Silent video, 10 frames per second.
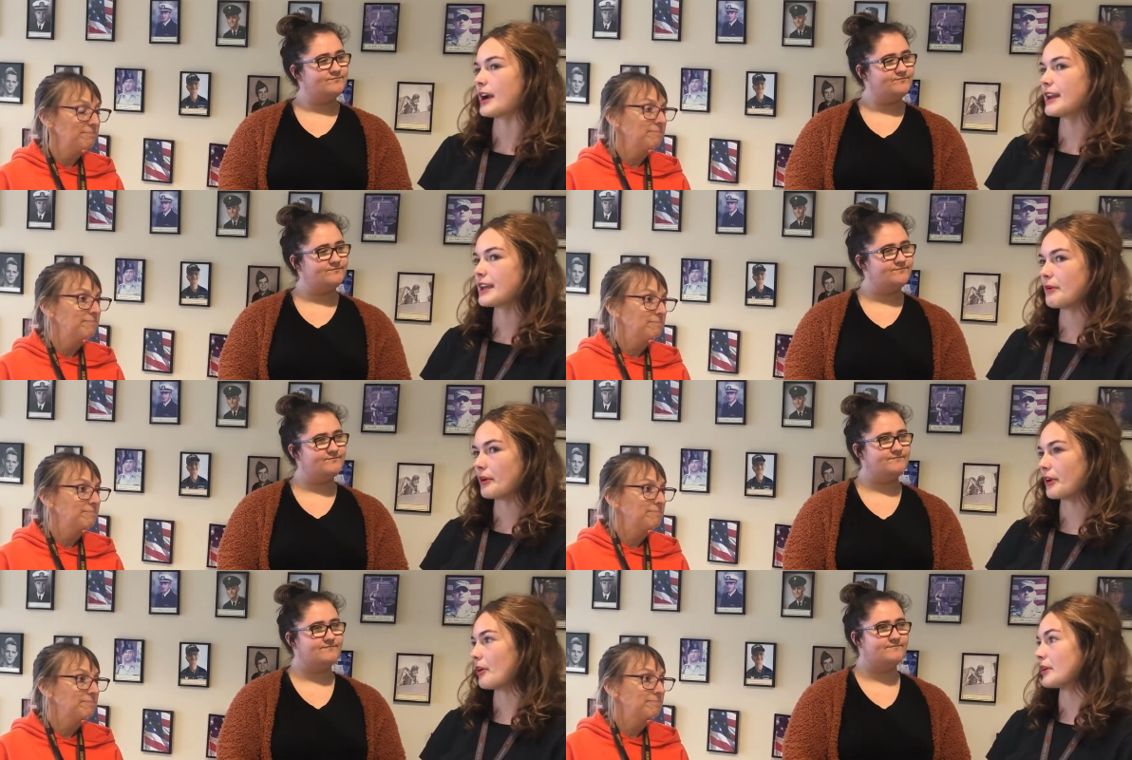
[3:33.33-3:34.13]
Speaker 1: to get one
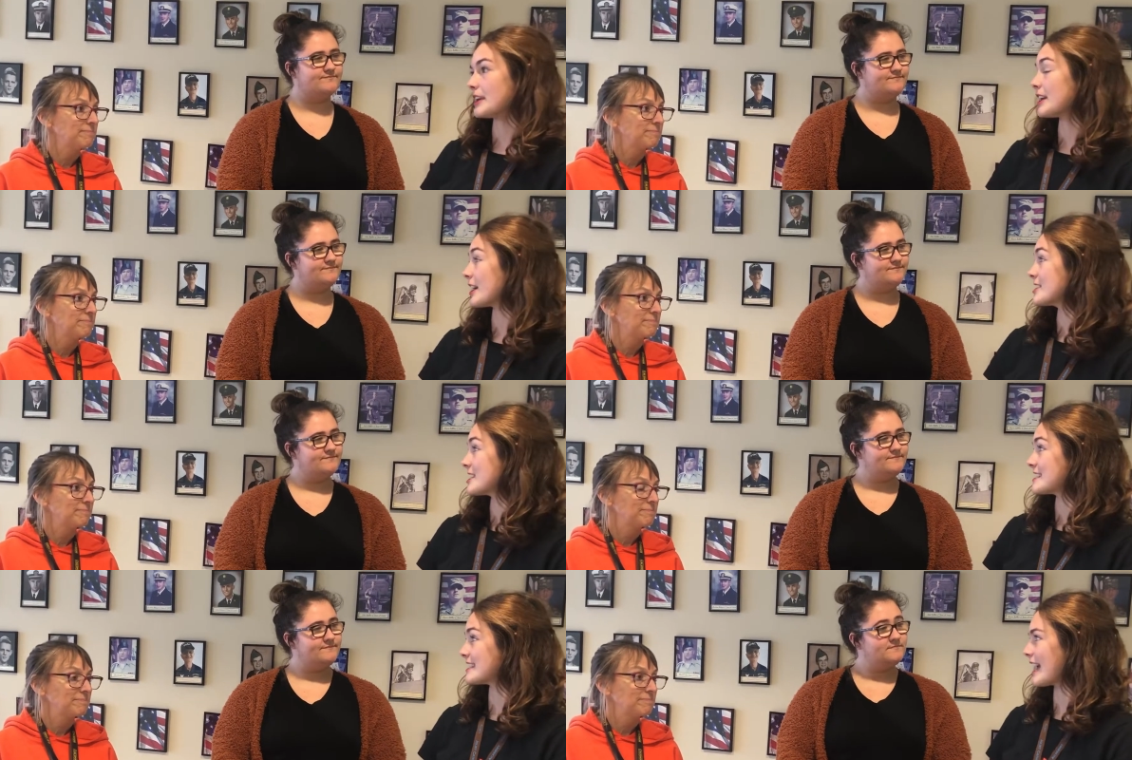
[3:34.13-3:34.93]
going here at J
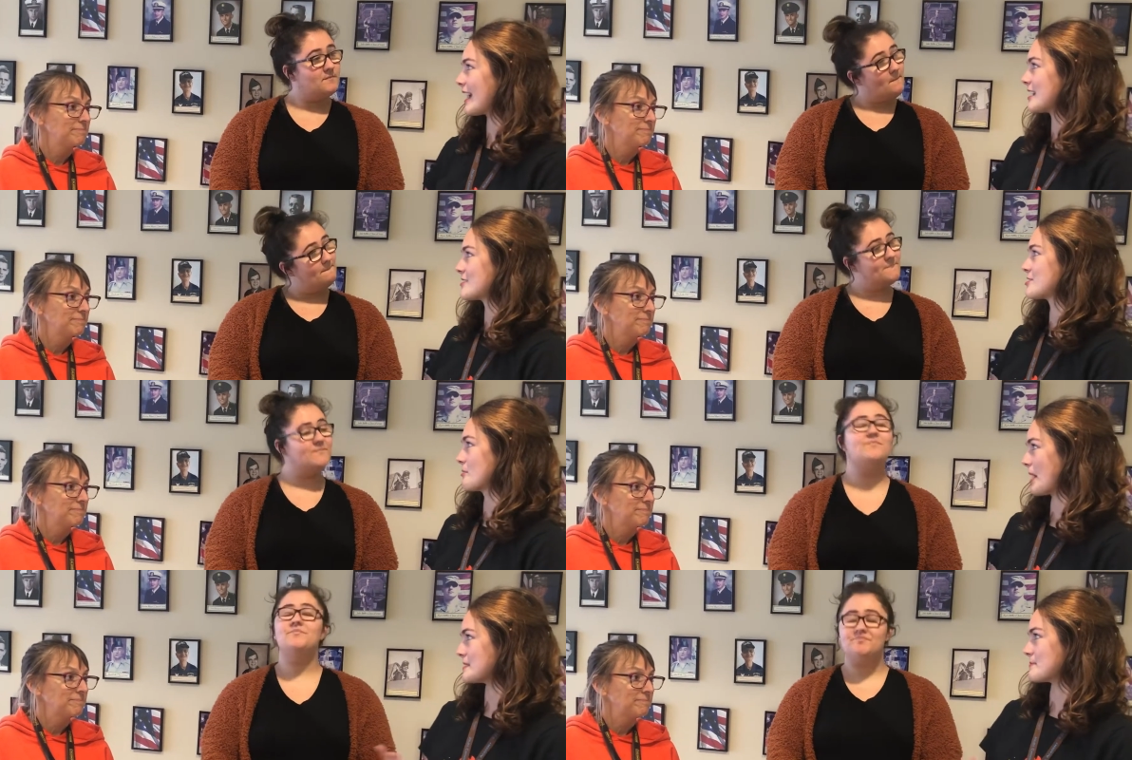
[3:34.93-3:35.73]
C A to raise
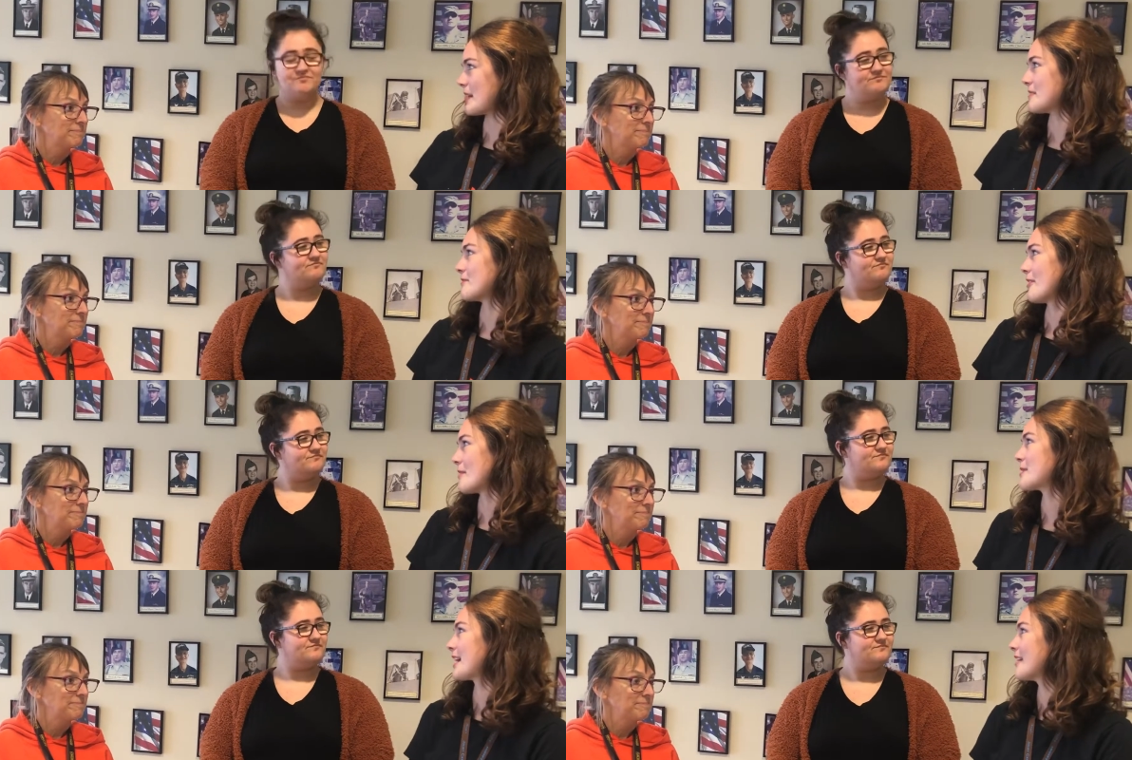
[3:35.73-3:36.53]
money for them
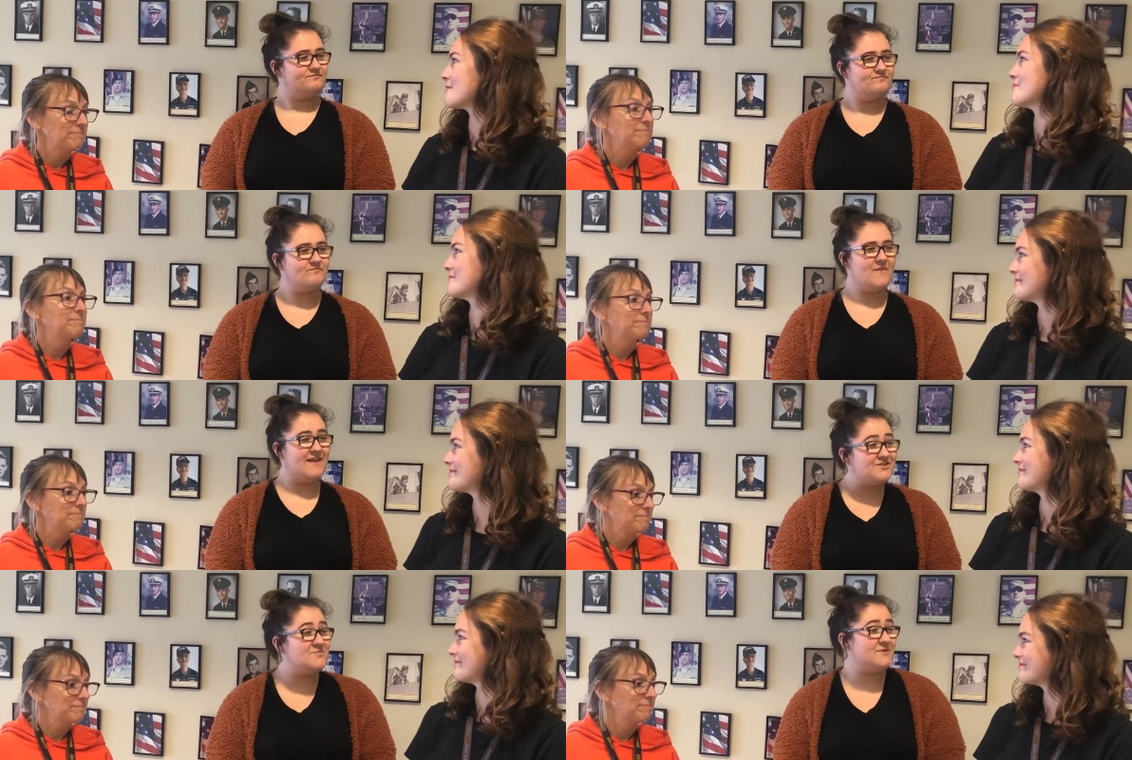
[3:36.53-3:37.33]
again.
Speaker 2: That's
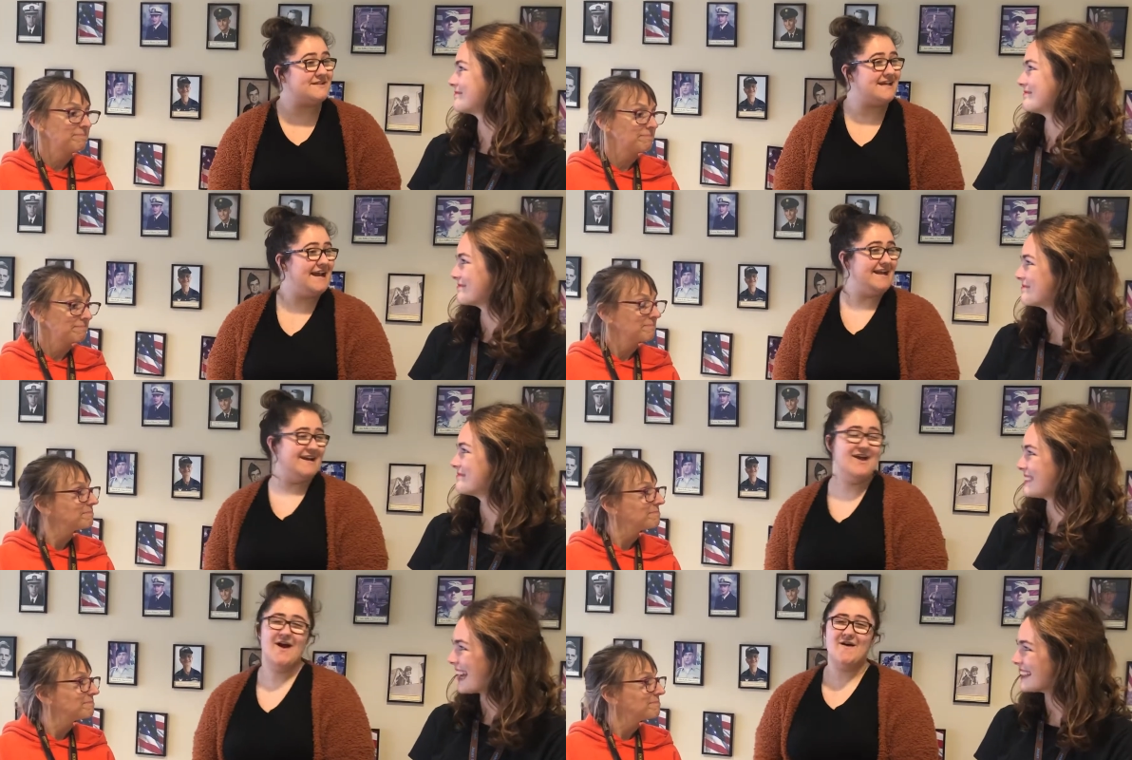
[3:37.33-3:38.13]
super exciting.
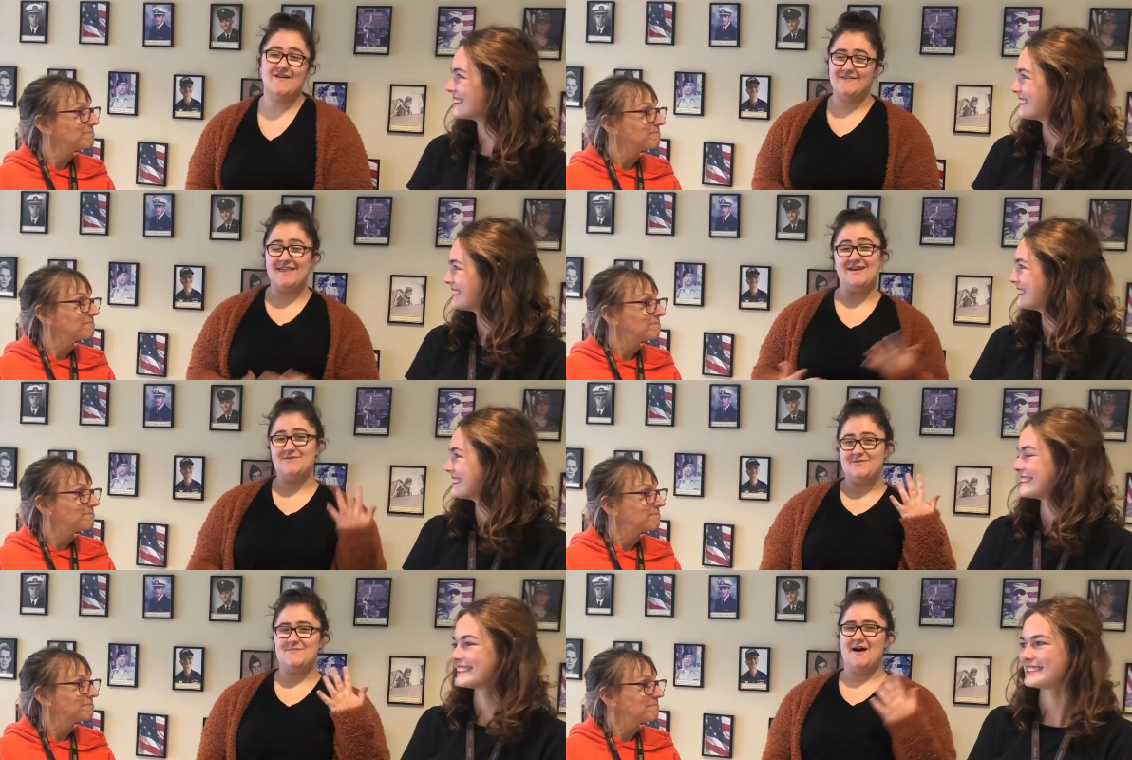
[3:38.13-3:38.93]
All right, well, thank you so
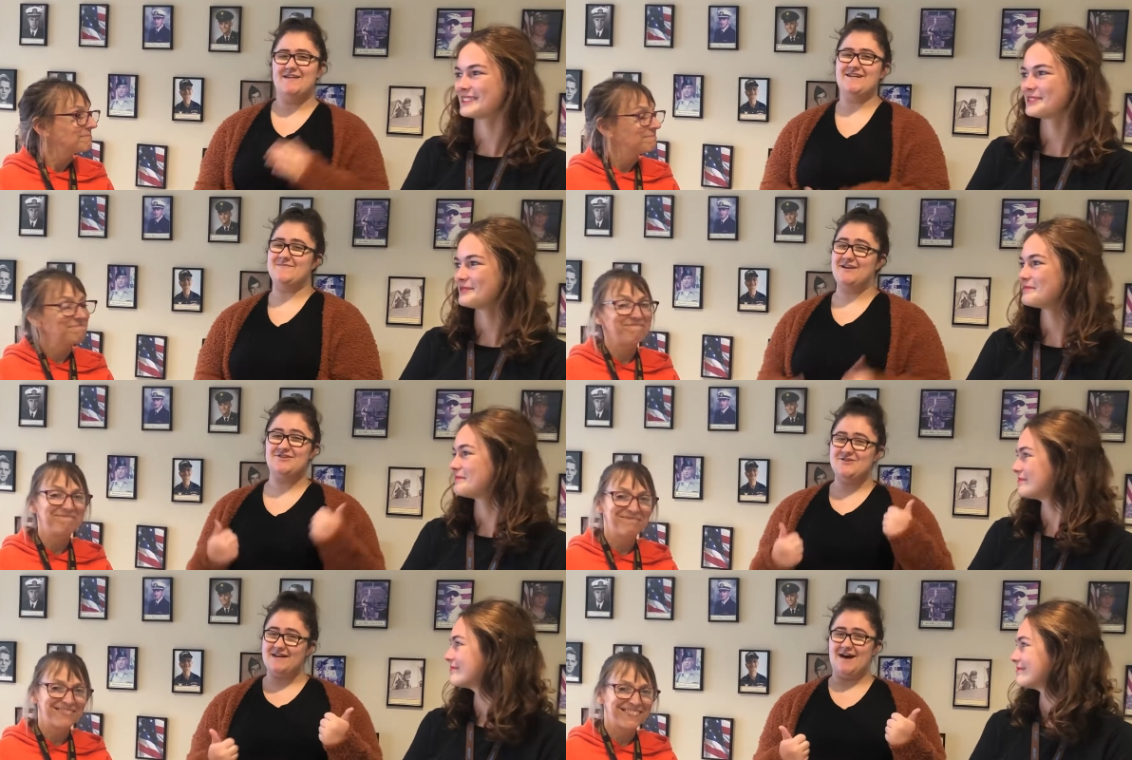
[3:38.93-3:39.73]
much. And make sure you get
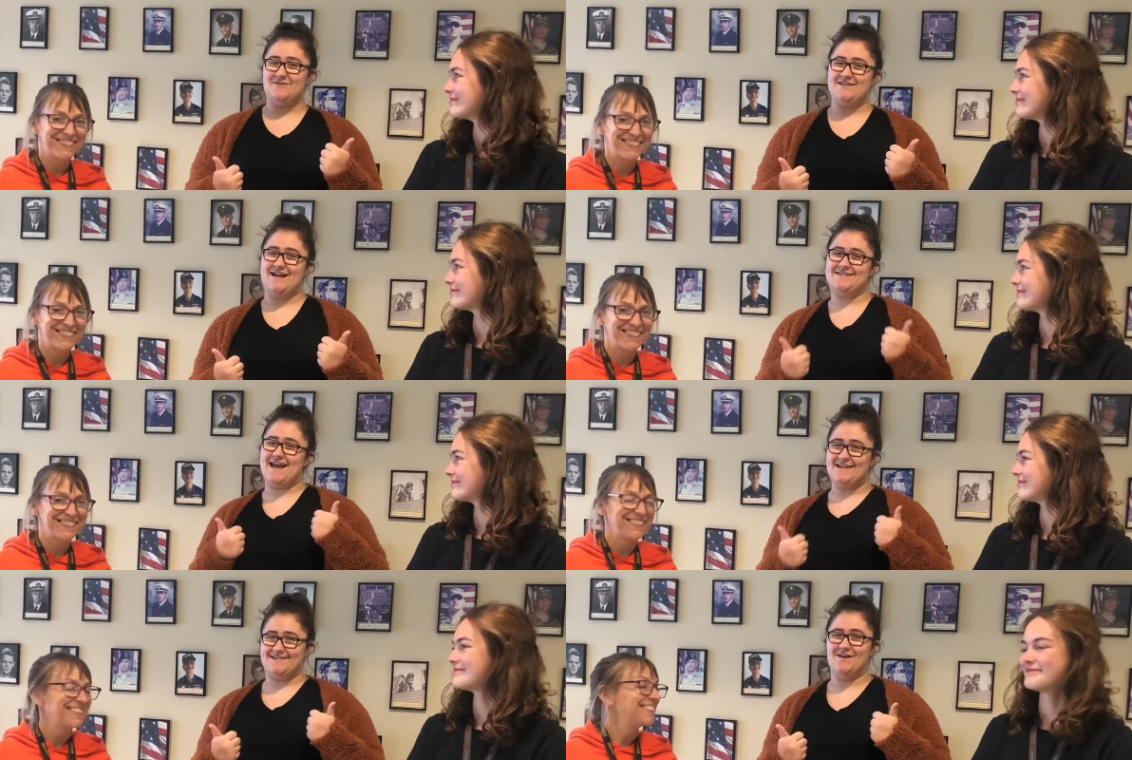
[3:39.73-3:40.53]
out to the next A S
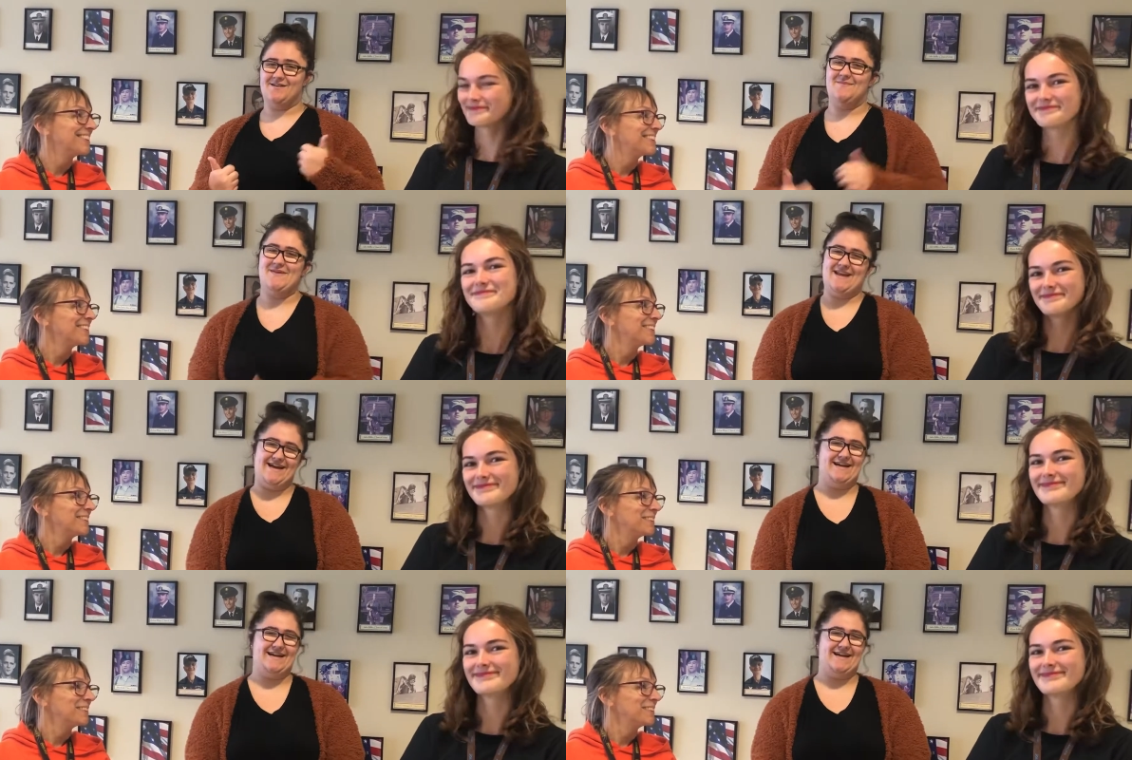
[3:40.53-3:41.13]
L Club meeting.